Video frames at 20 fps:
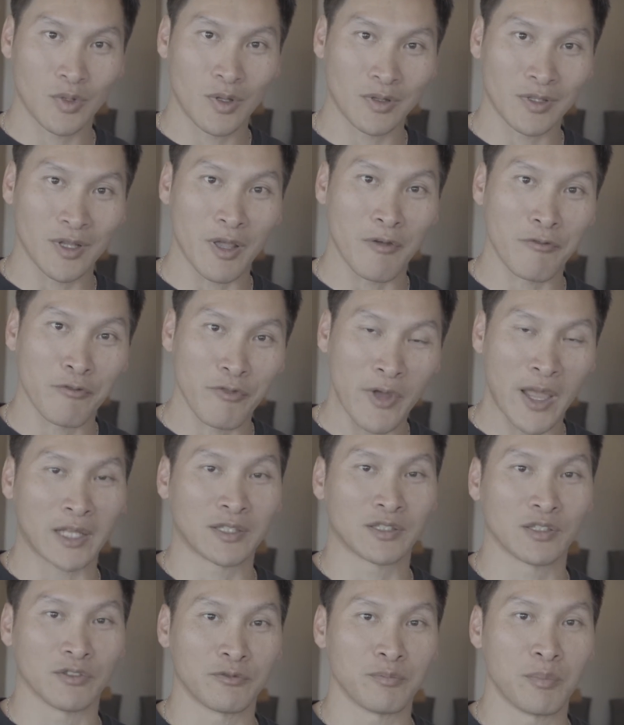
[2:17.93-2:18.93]
the
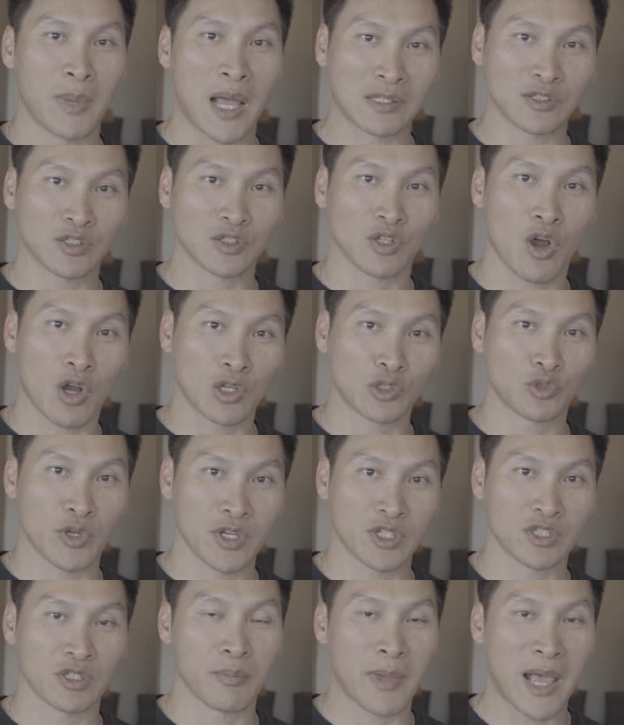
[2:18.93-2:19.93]
effect of mass
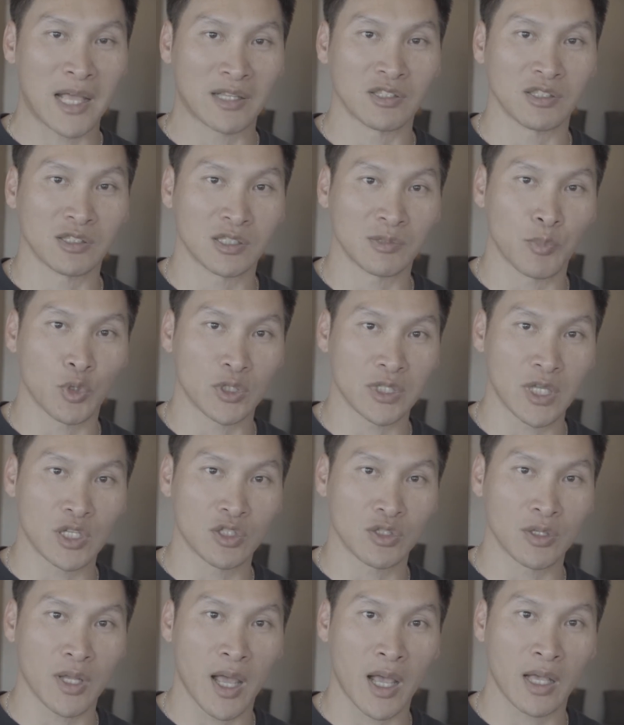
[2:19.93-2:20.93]
incarceration, mass
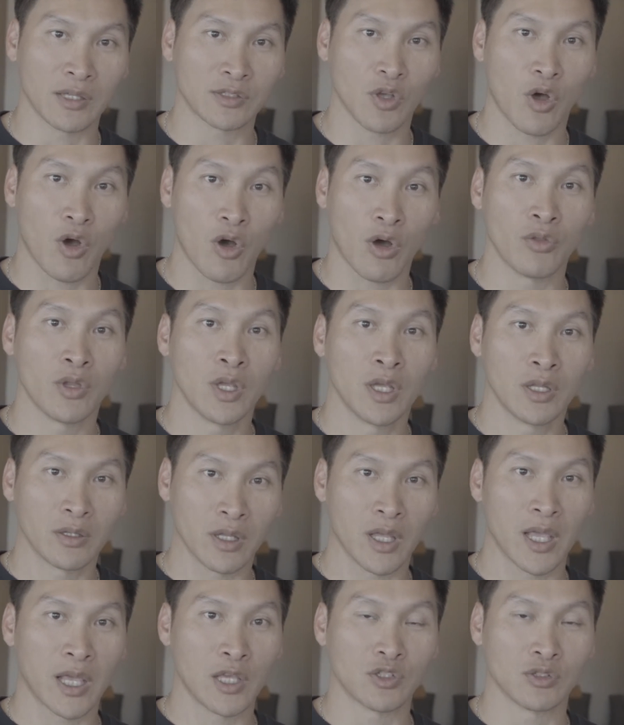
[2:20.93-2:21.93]
deportation has on
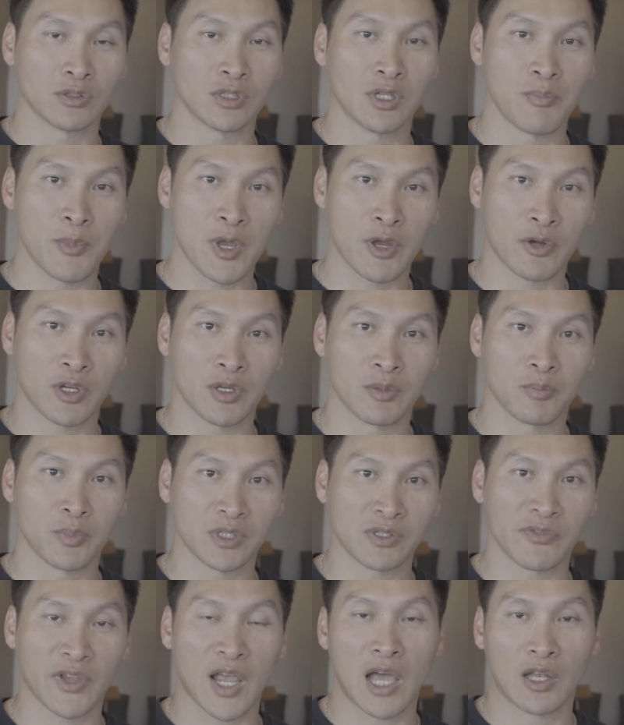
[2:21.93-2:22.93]
the Asian American
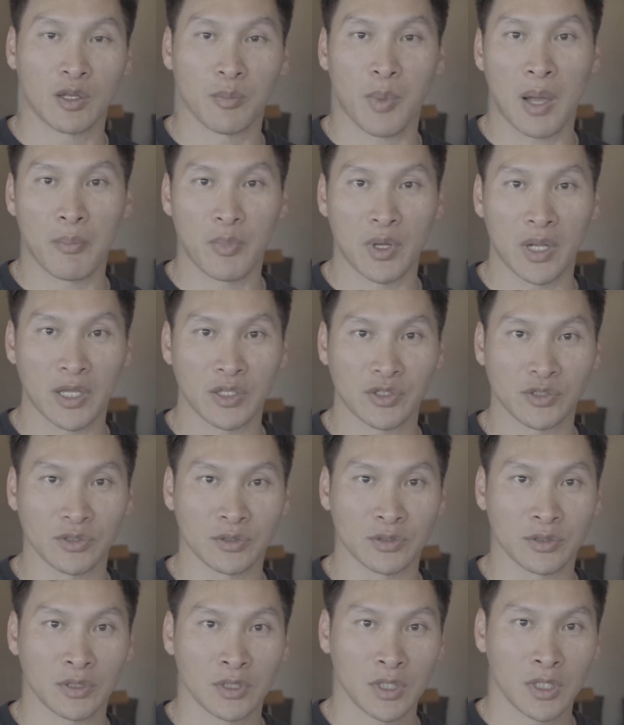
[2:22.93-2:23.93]
Pacific Islander population.
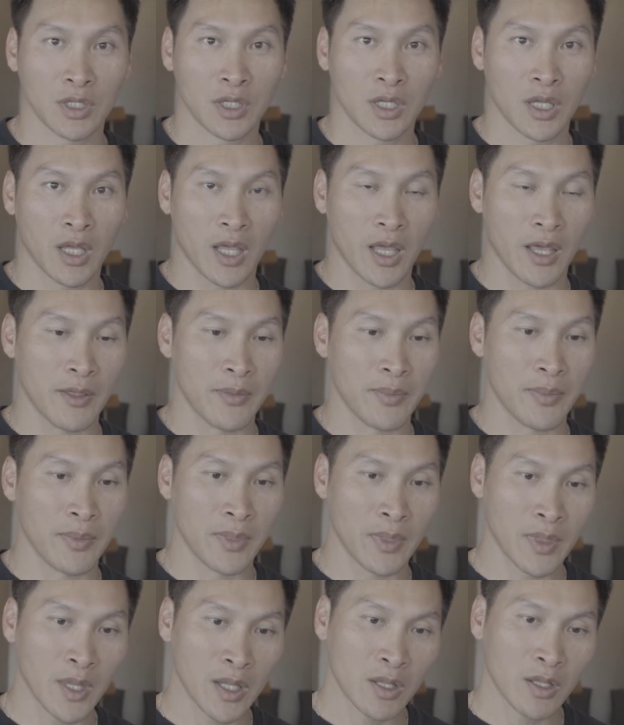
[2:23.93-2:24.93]
And
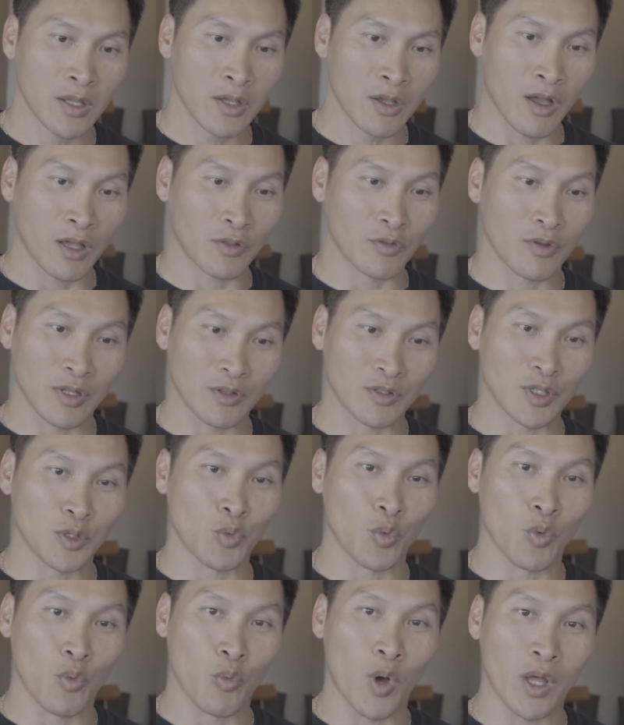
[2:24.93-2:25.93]
I
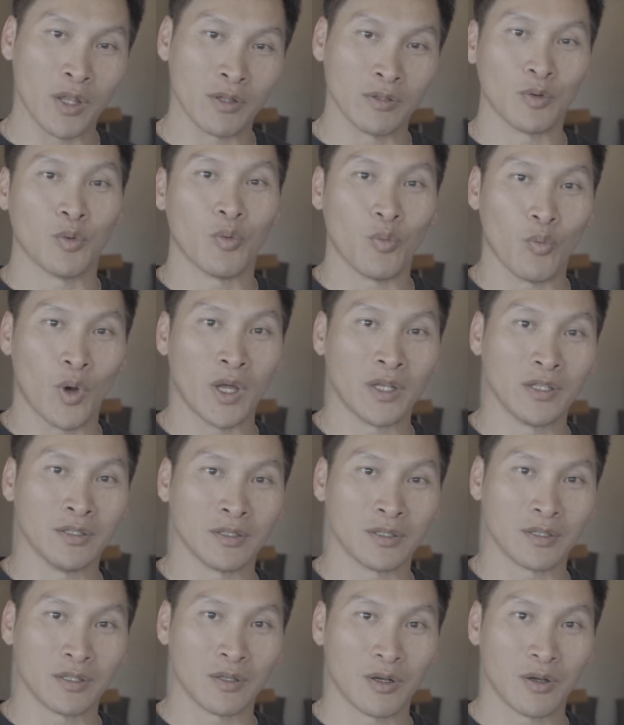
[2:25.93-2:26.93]
think
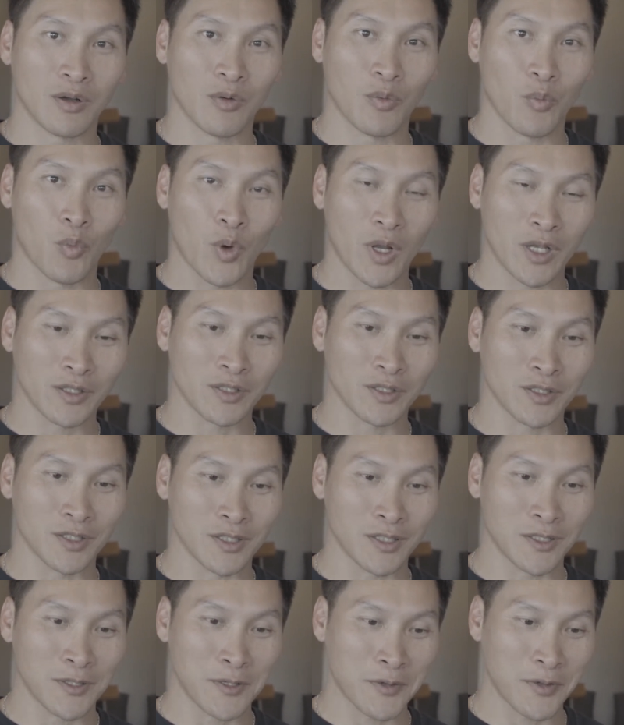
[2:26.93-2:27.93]
one of
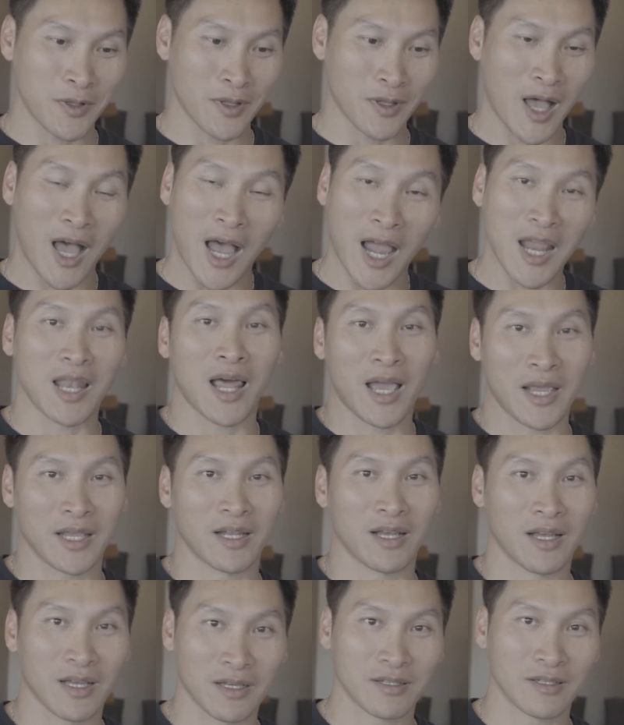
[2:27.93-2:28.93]
the
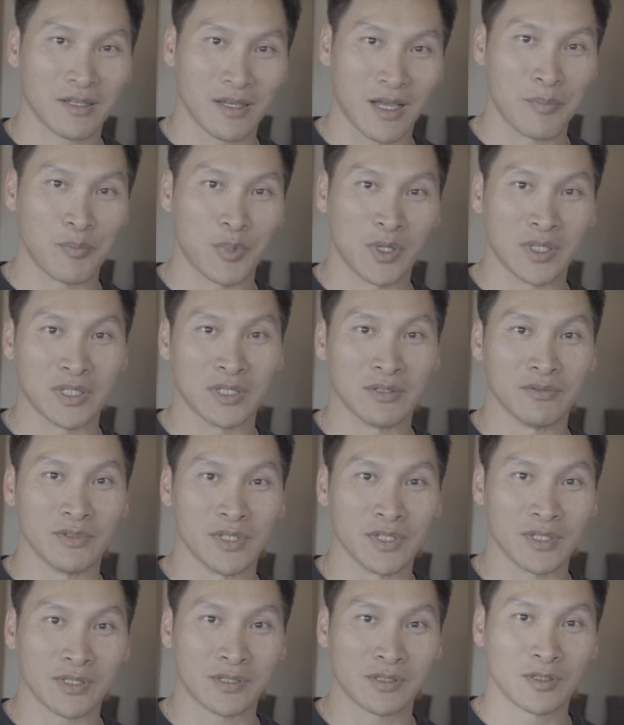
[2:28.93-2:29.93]
highlight, I believe,
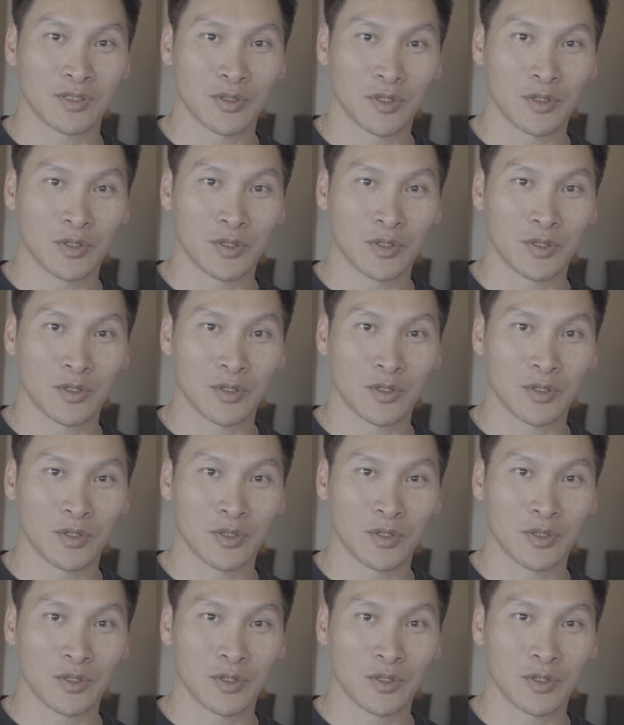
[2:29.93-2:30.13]
is